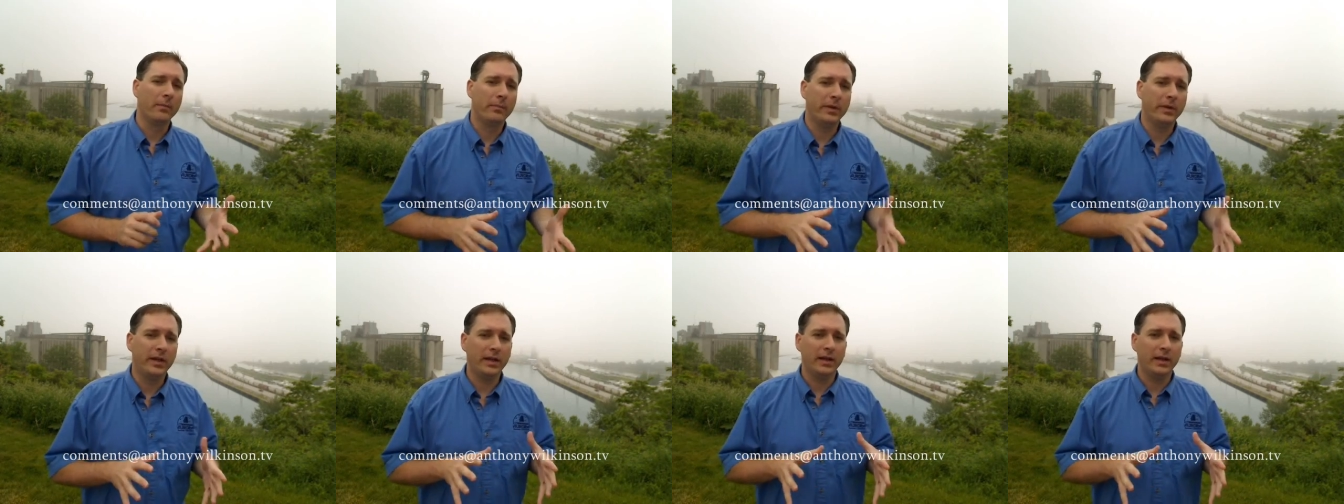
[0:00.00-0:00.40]

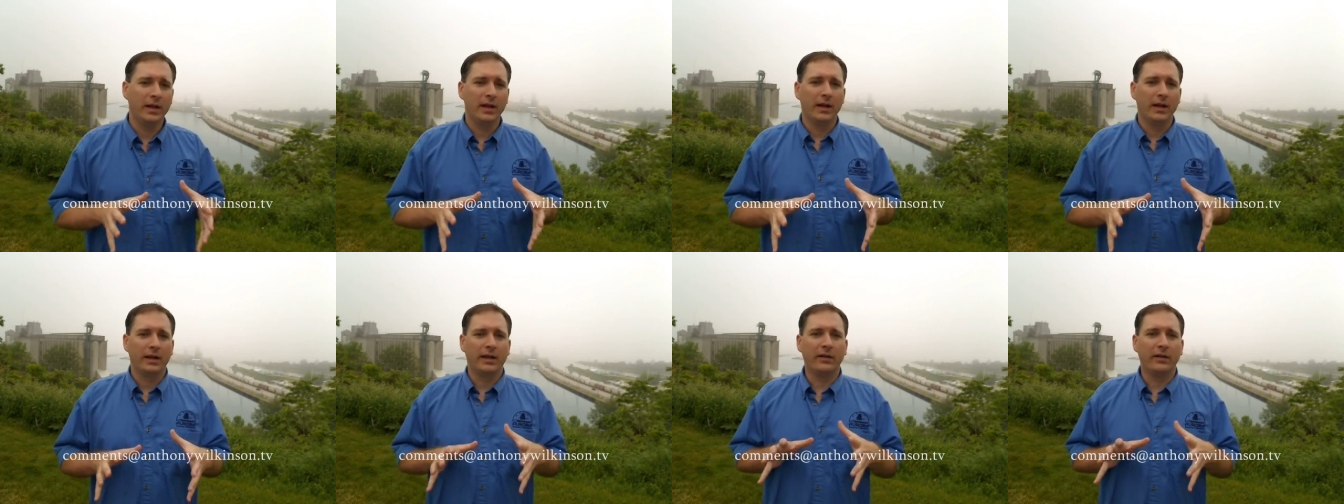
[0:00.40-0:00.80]
b
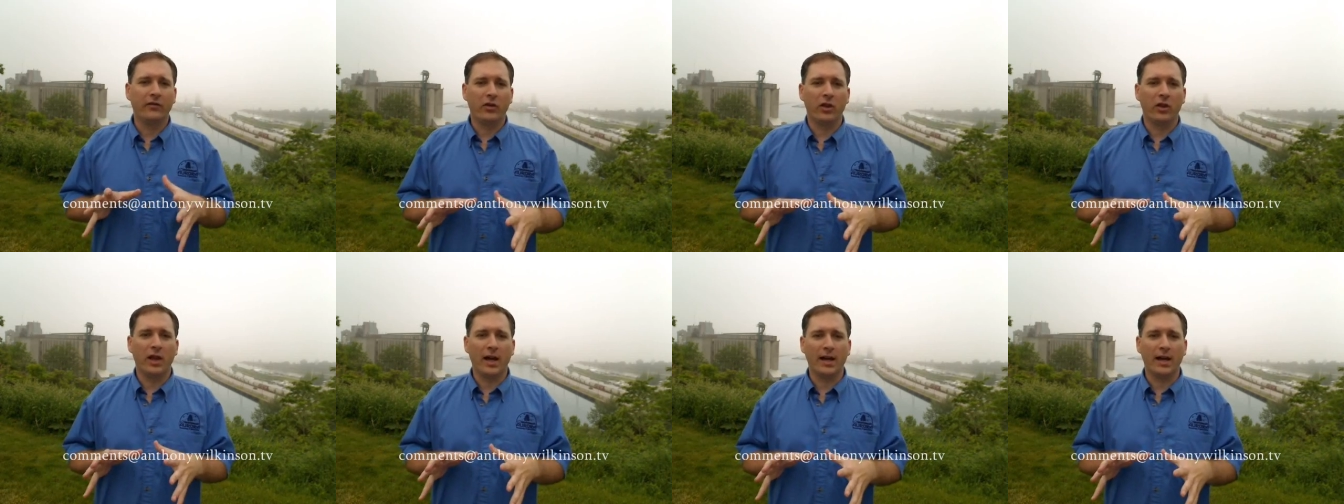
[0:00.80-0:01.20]
give
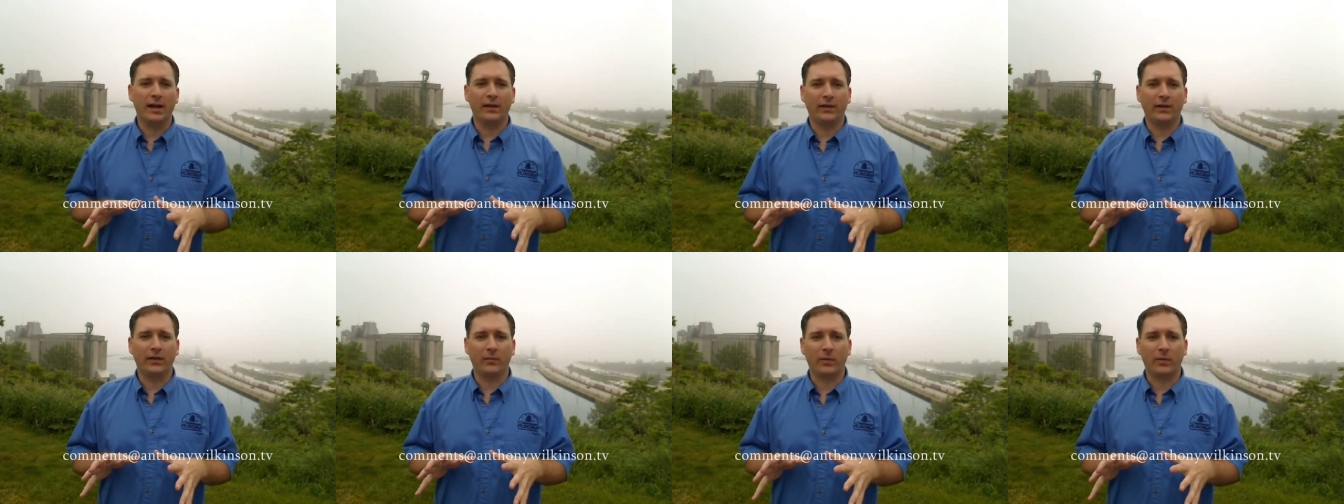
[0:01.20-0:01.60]

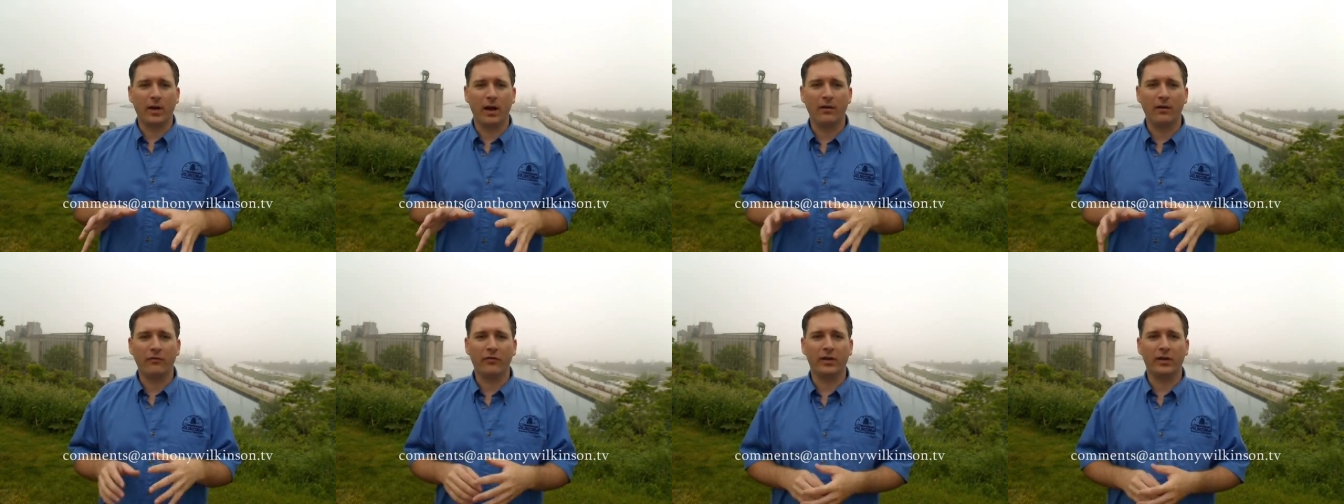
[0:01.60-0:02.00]
clients some
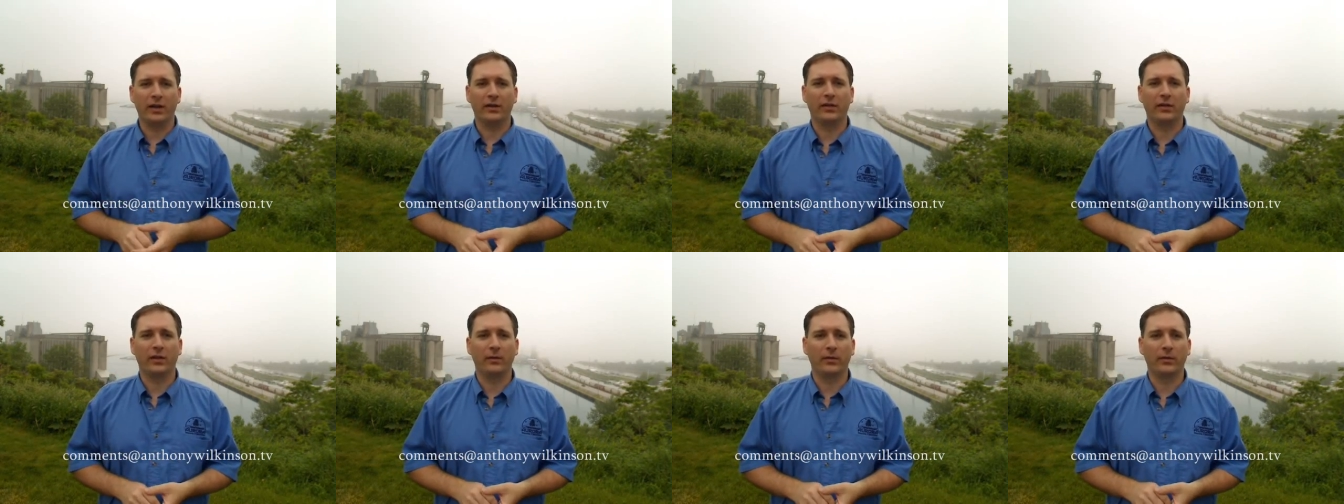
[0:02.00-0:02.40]
comfort
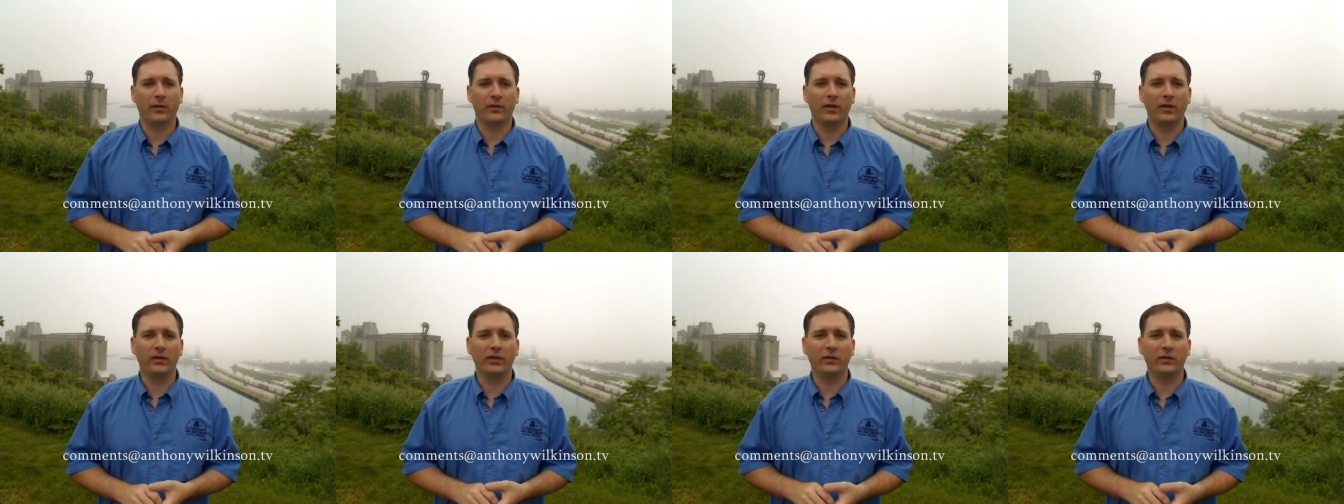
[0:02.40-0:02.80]
in terms
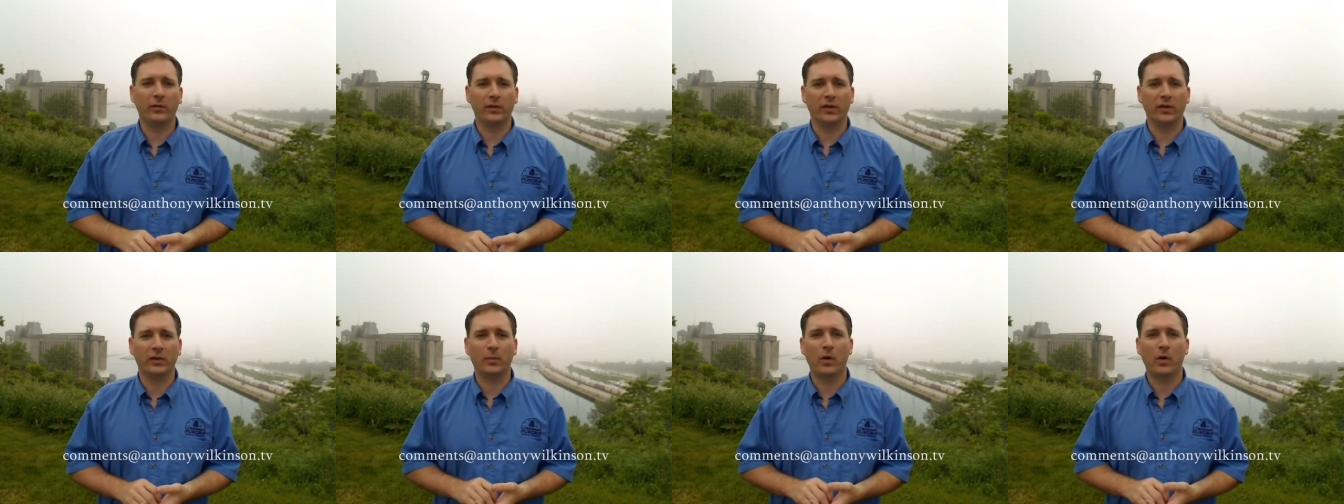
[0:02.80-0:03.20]
of this is
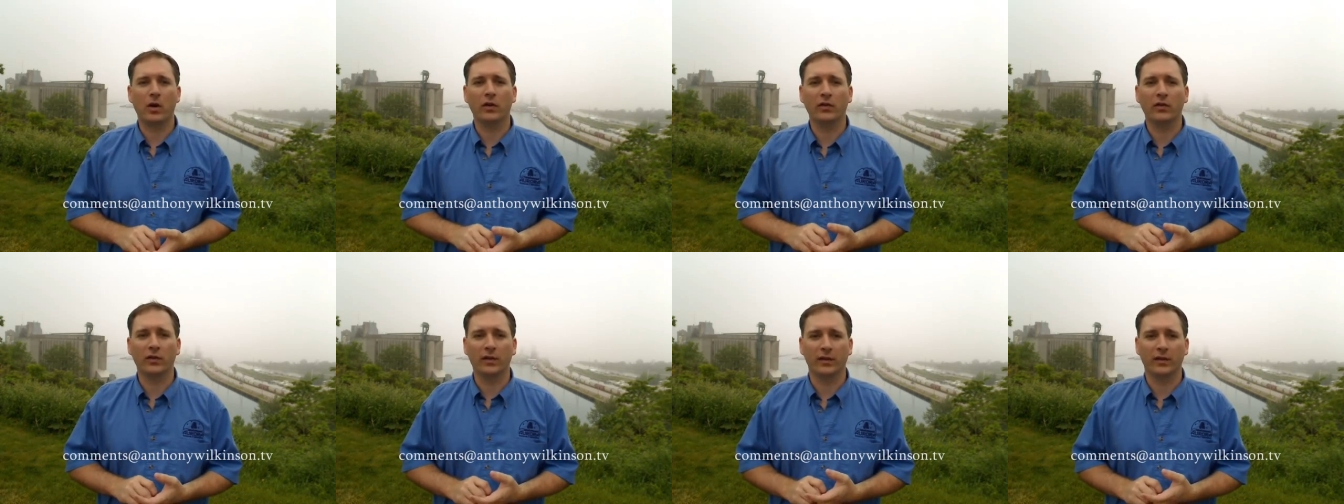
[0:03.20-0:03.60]
what this
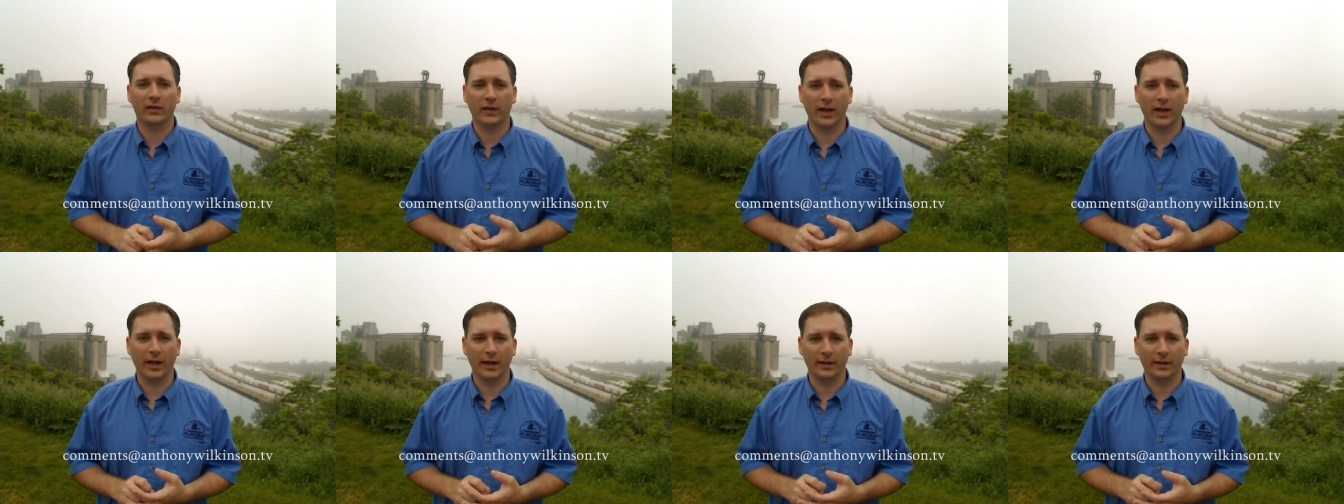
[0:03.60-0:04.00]
person is
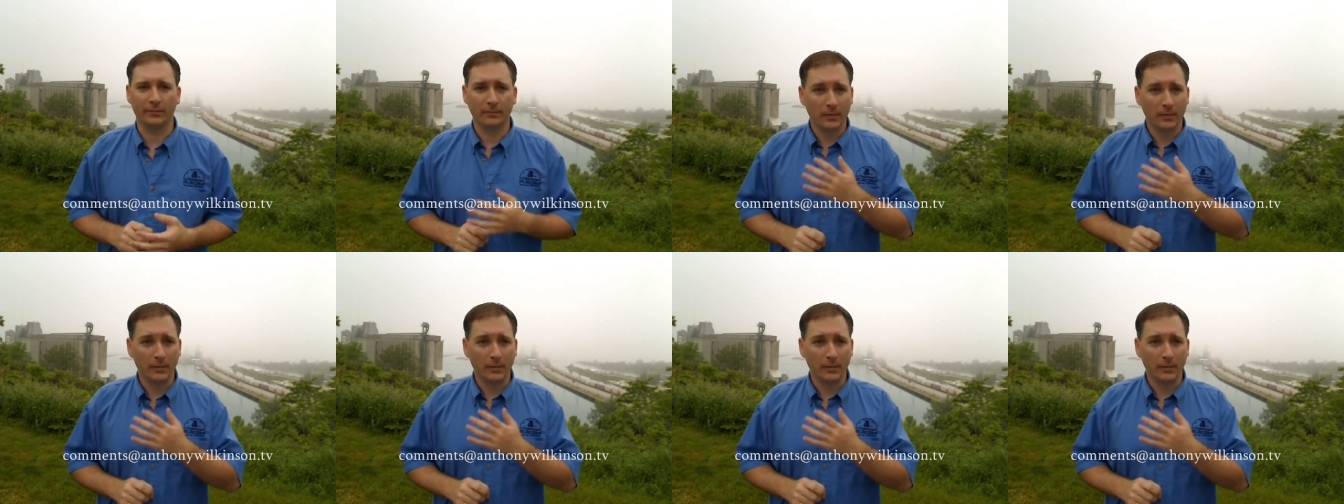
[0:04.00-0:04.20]
like.